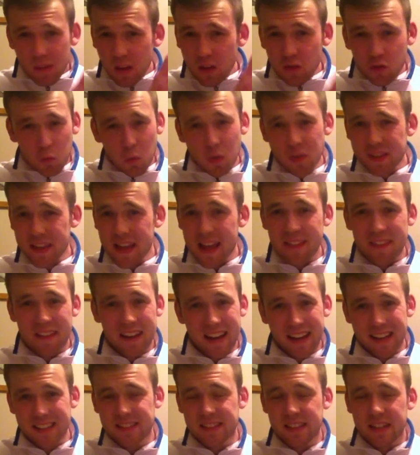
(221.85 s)
towards the end of
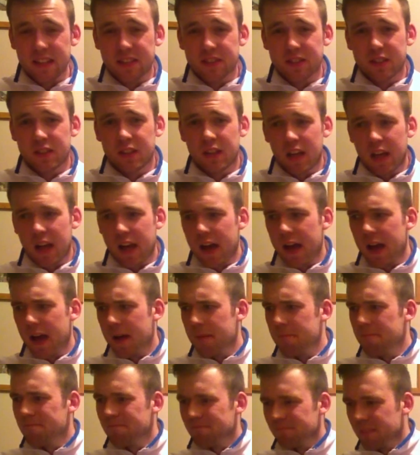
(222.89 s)
last season.
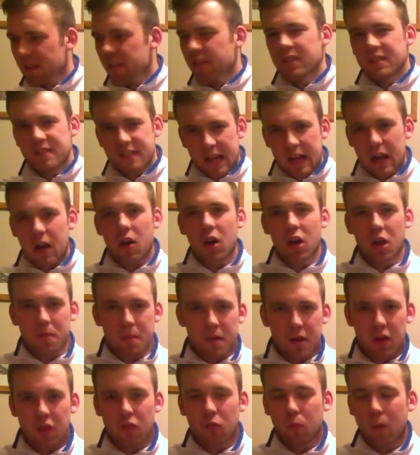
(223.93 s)
There is that
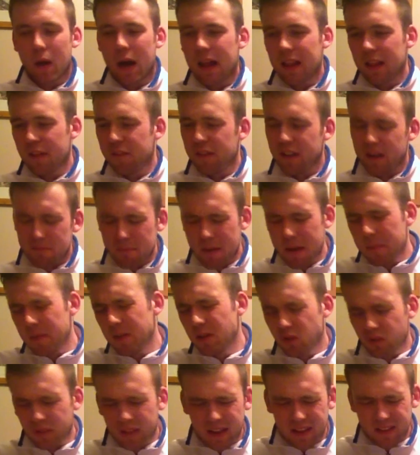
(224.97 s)
argument as well. If he'd have maybe
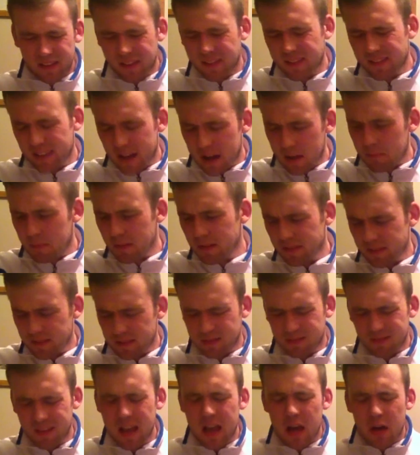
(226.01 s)
done that
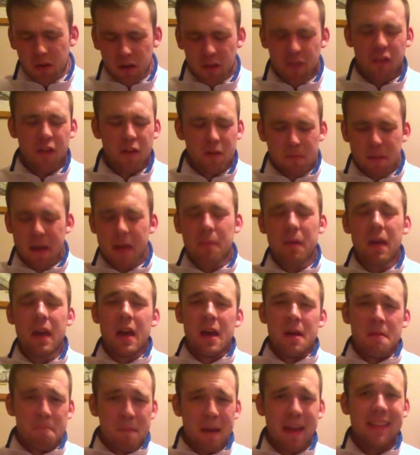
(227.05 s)
if he'd maybe
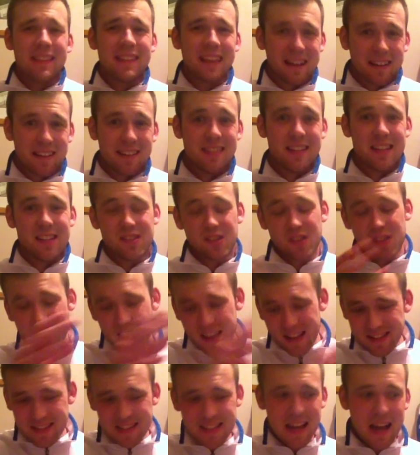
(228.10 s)
made that decision
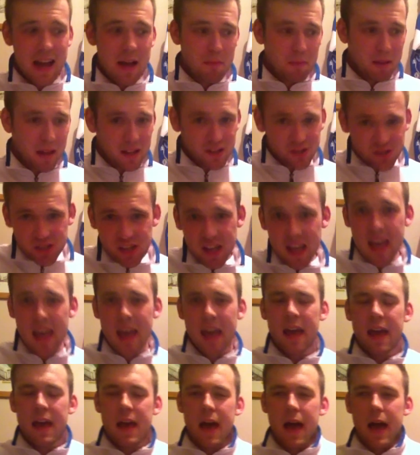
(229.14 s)
this time last
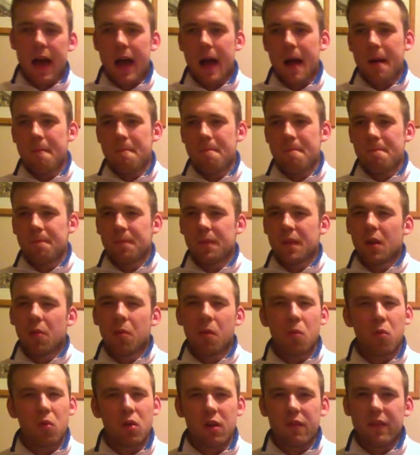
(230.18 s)
year, we
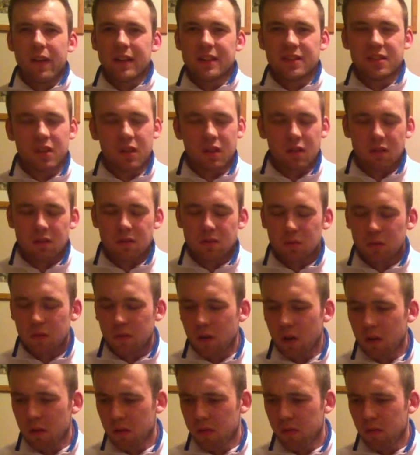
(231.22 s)
wouldn't have had to have
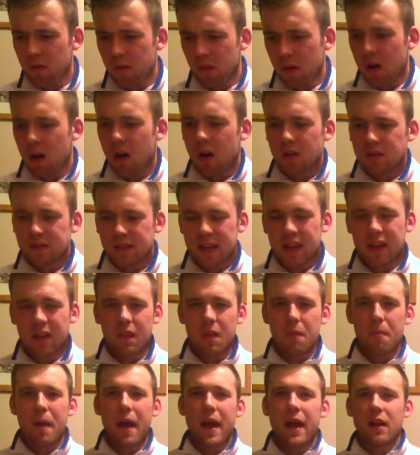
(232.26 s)
gone through the heartache and the
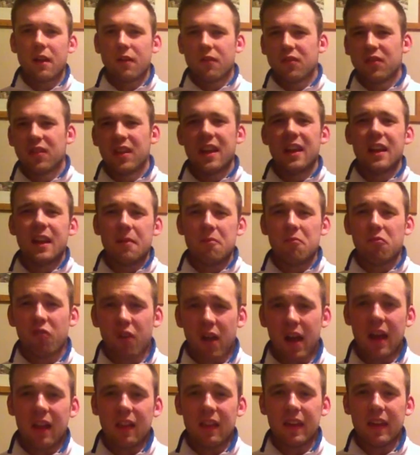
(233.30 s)
pain of seeing him
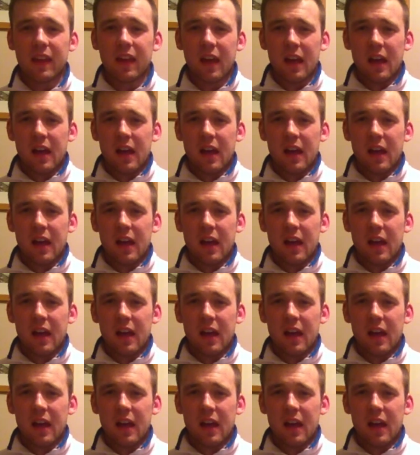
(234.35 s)
really